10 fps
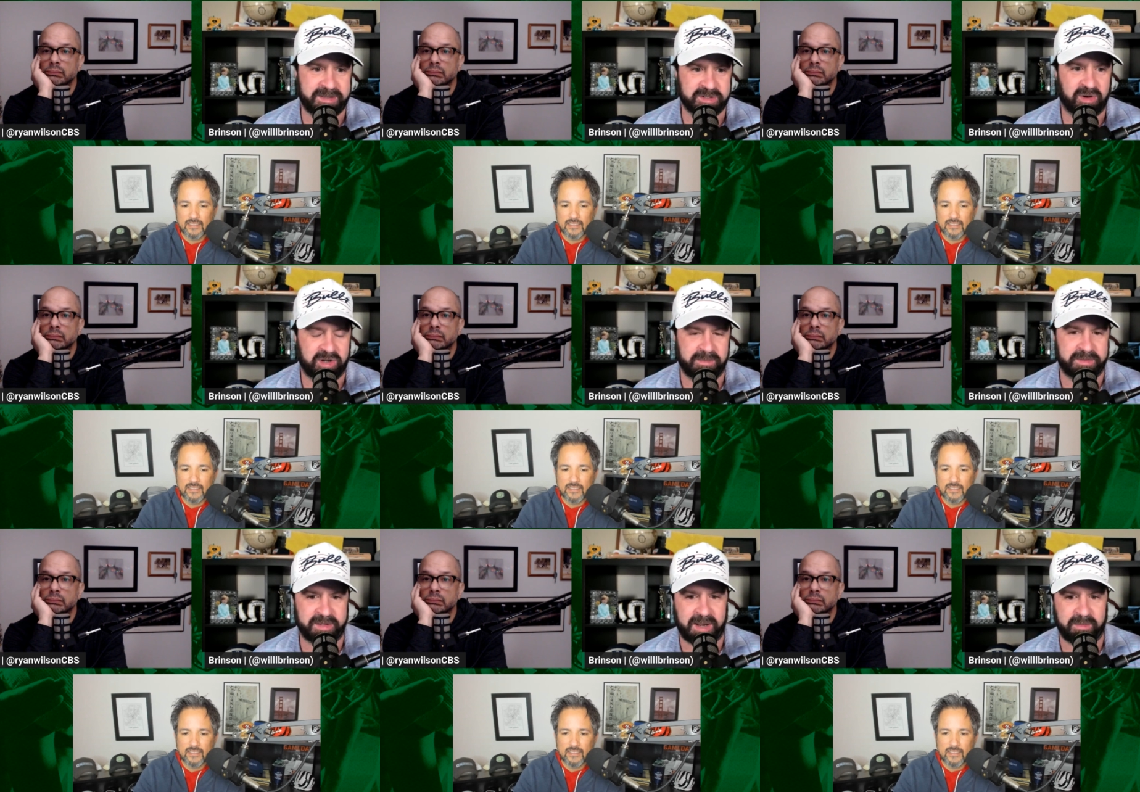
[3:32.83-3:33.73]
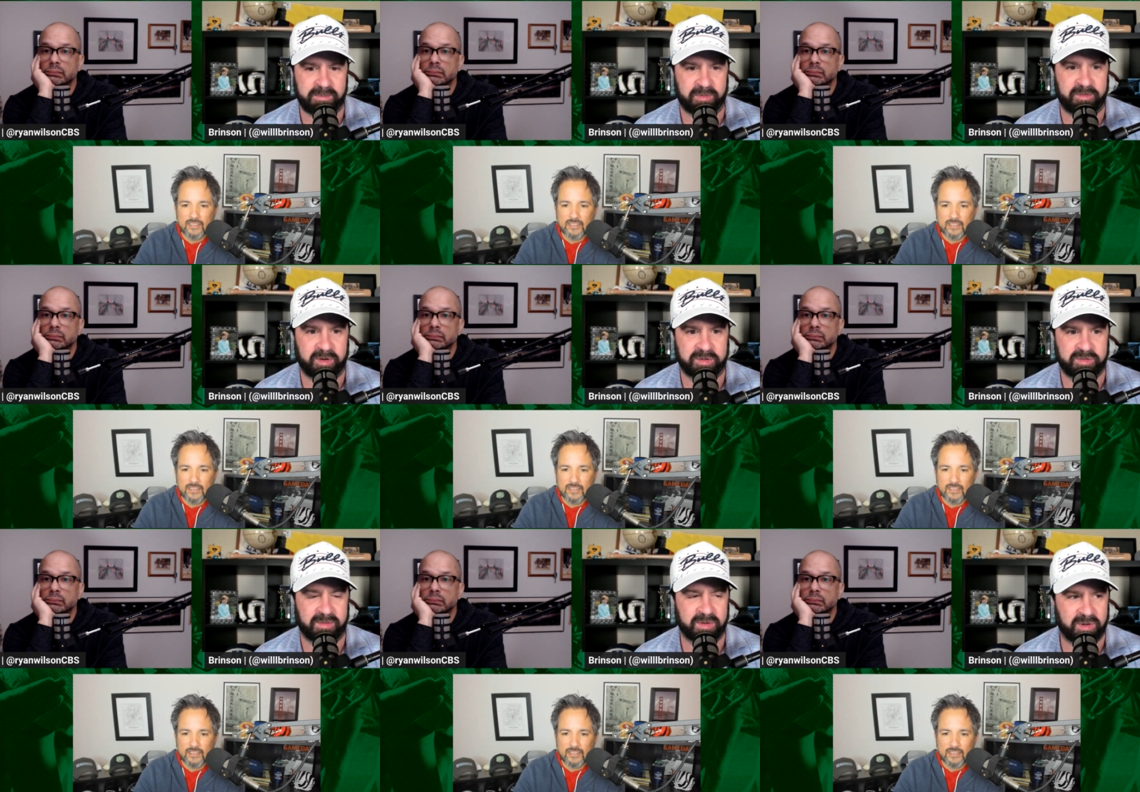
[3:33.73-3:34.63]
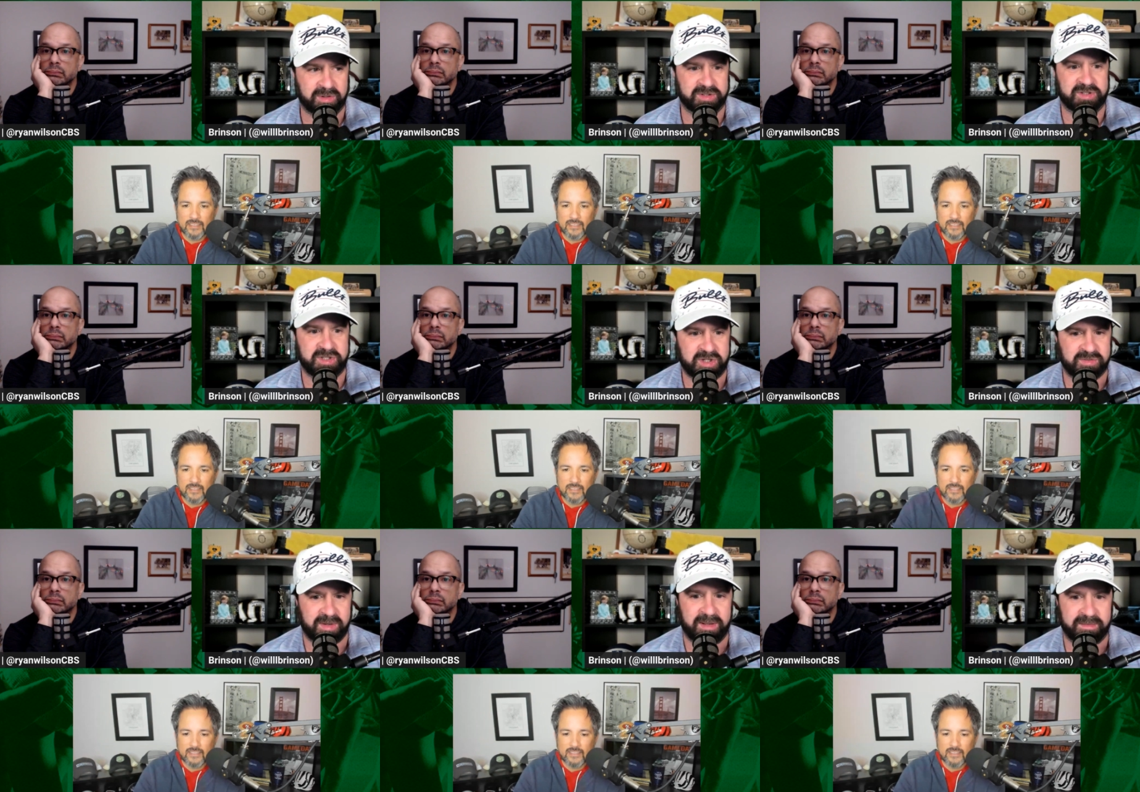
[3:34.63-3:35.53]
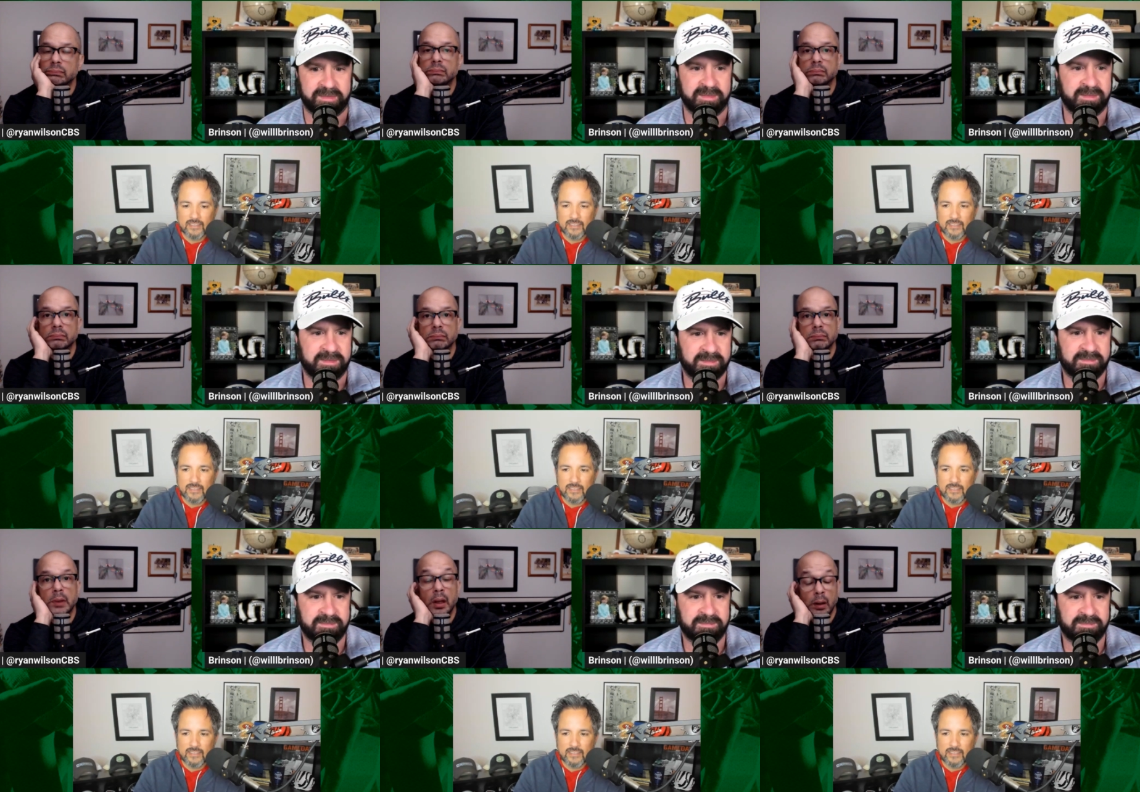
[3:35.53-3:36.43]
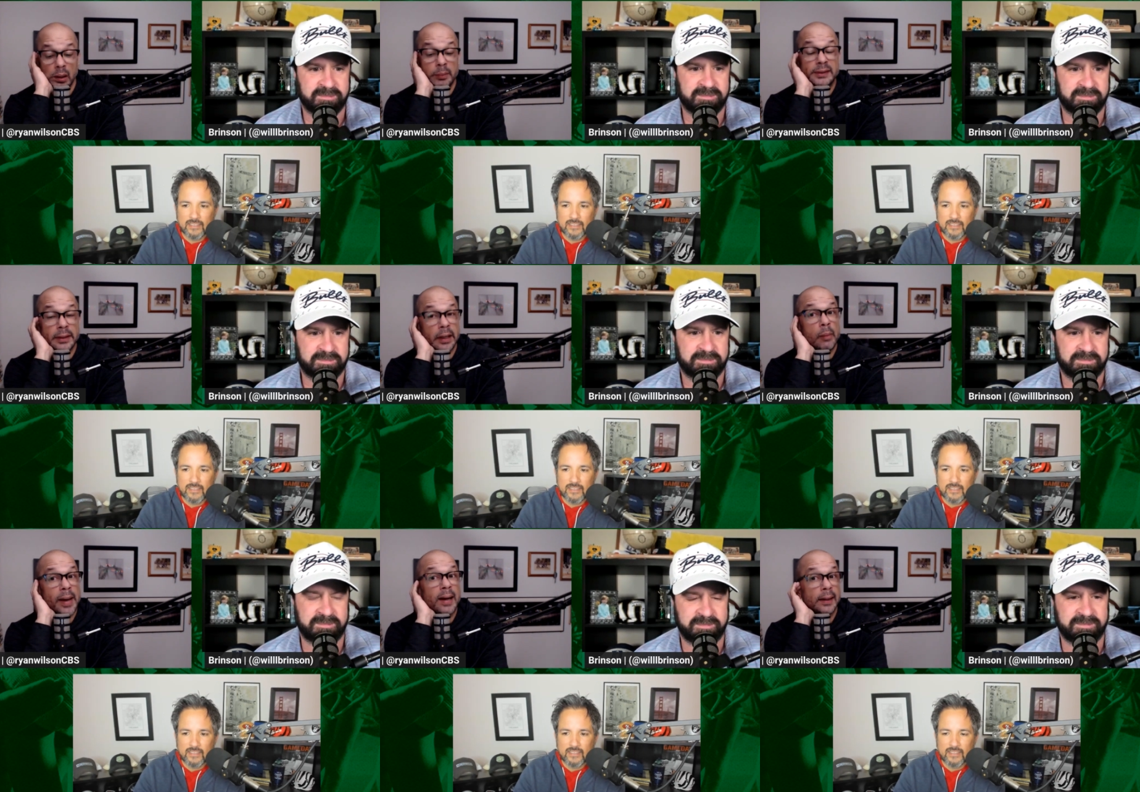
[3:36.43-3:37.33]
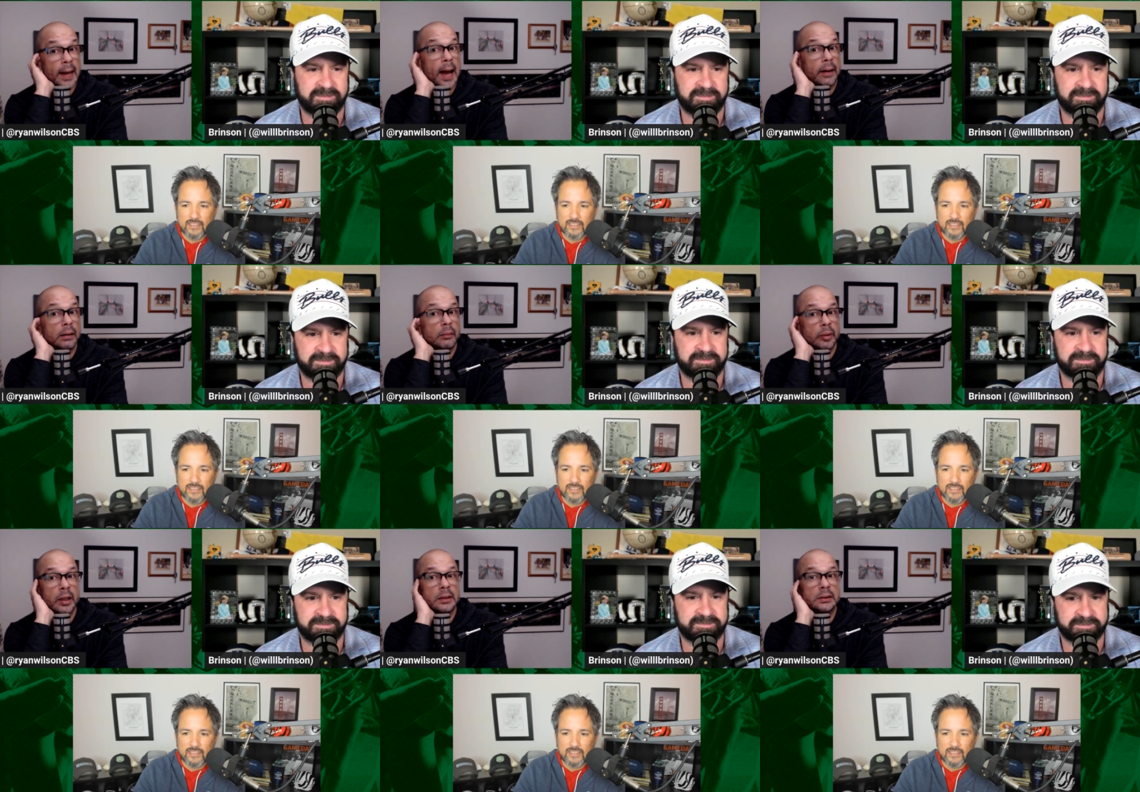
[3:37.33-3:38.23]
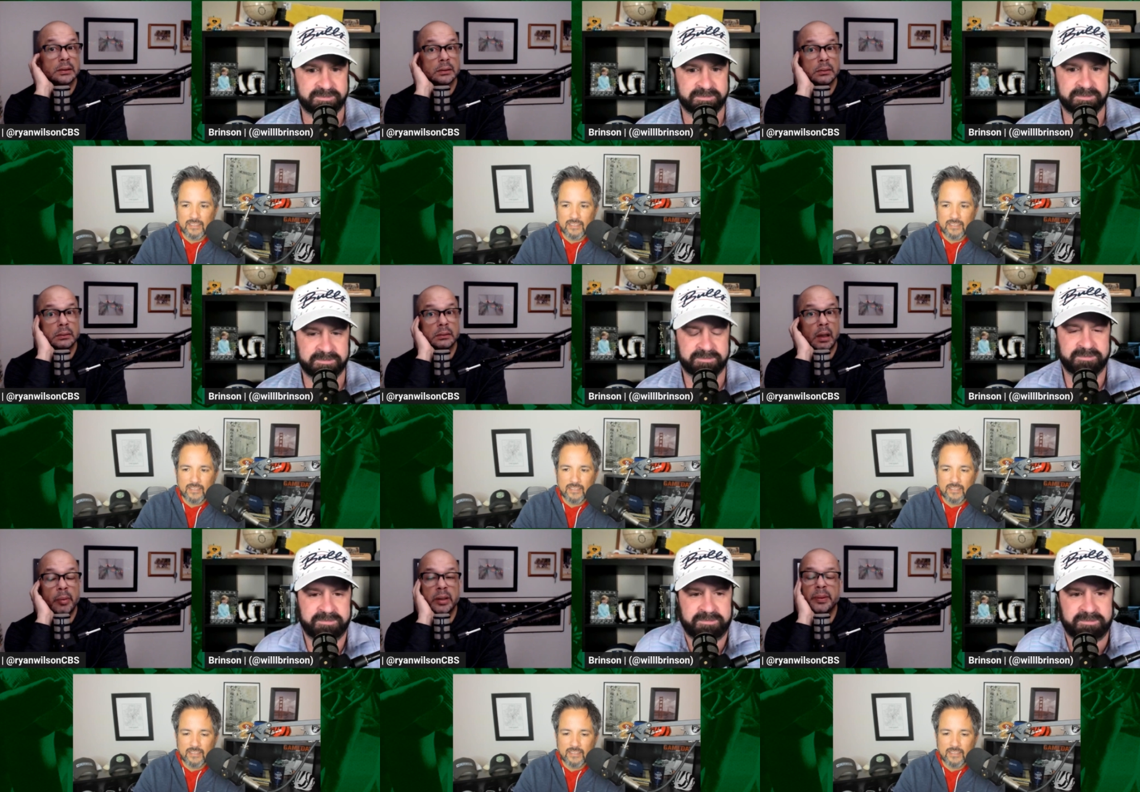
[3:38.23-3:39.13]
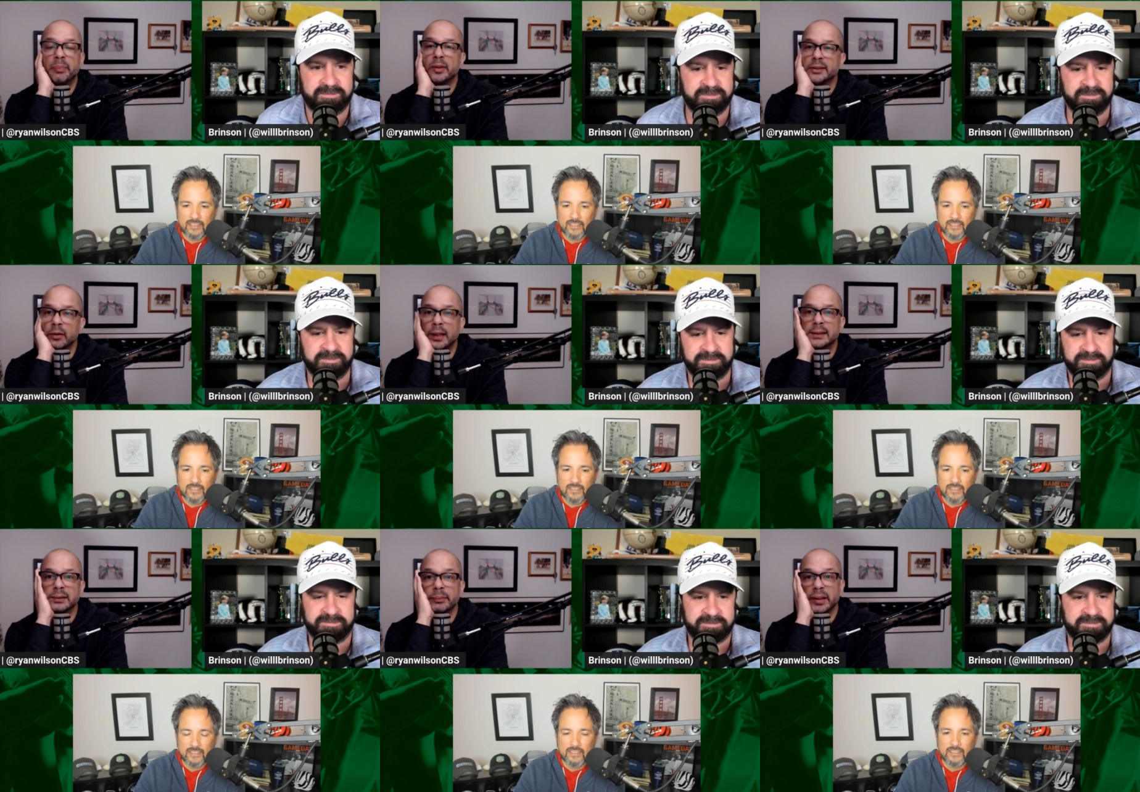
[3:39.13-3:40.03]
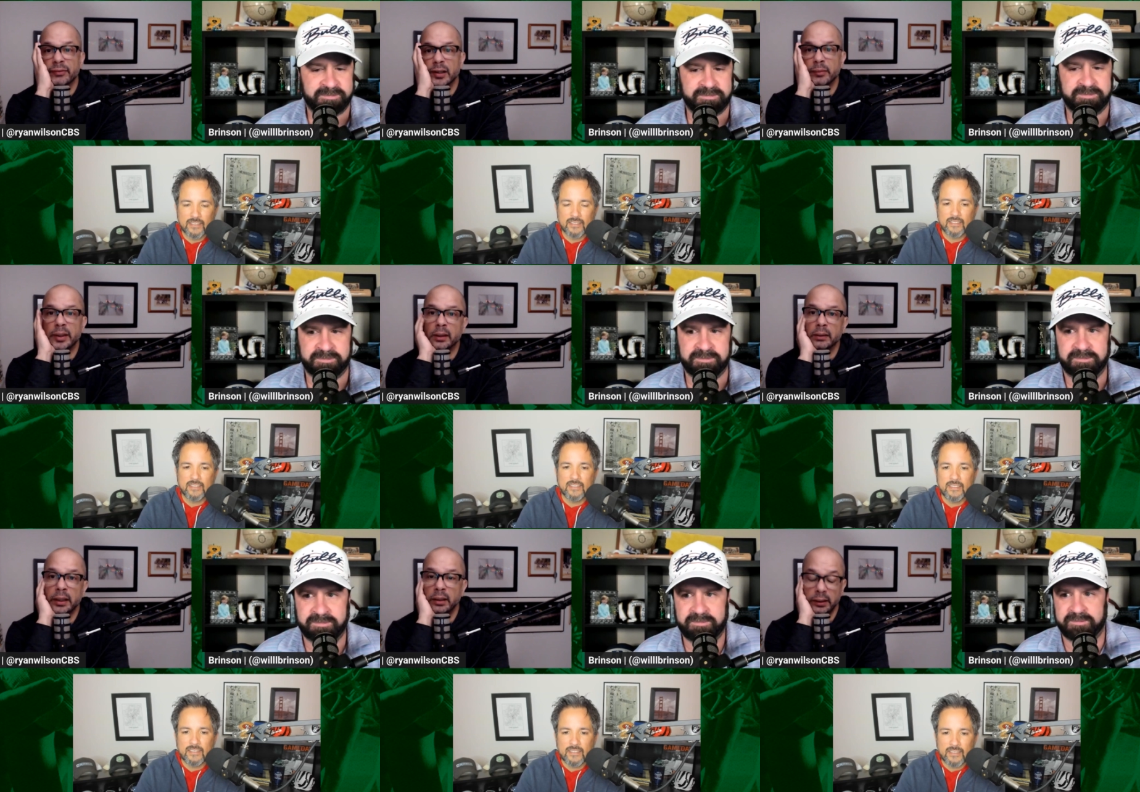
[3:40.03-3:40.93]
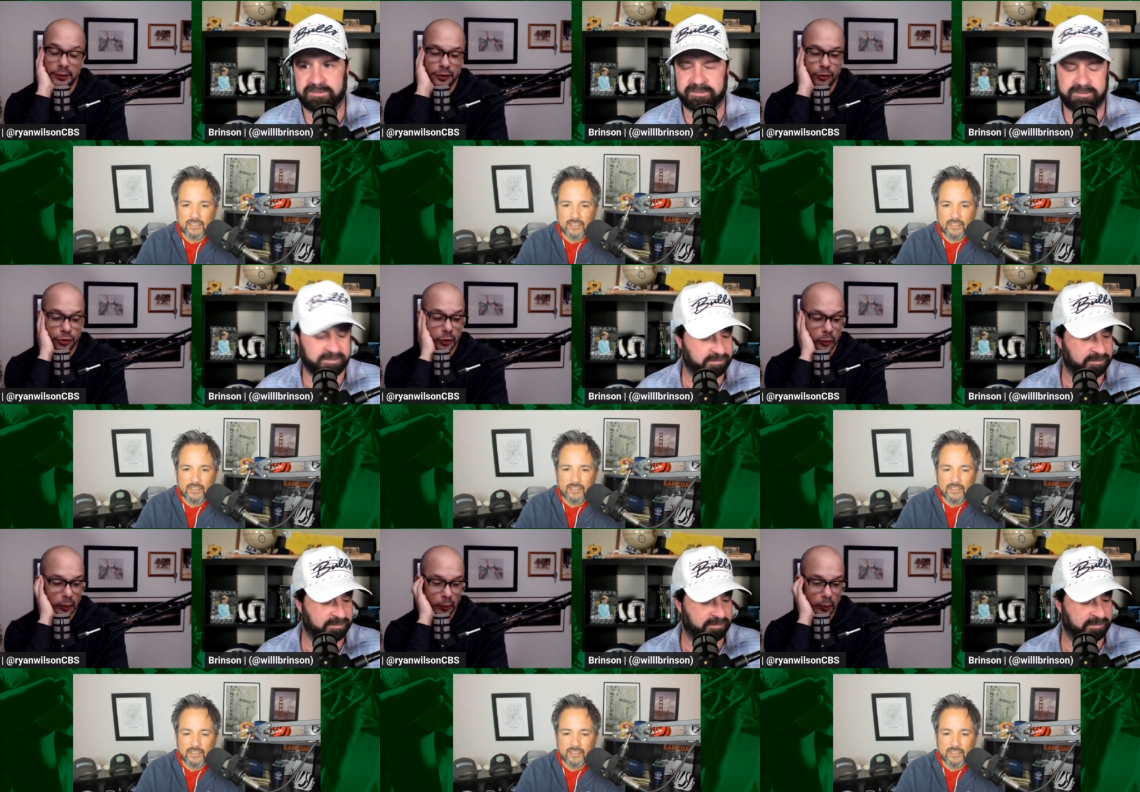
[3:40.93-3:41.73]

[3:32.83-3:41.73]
Speaker 1: this argument that I would prefer Trevor Lawrence to C.J. Stroud?
Speaker 2: Let me tell you how bad it got because our buddy Pete Prisco likes to make fun of me and, and you too when